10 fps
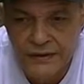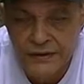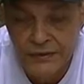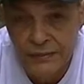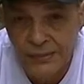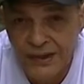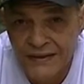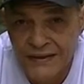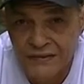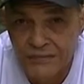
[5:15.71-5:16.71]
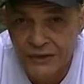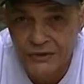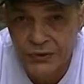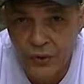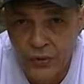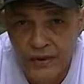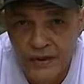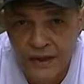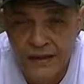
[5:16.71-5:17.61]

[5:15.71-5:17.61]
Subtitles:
the price is much lower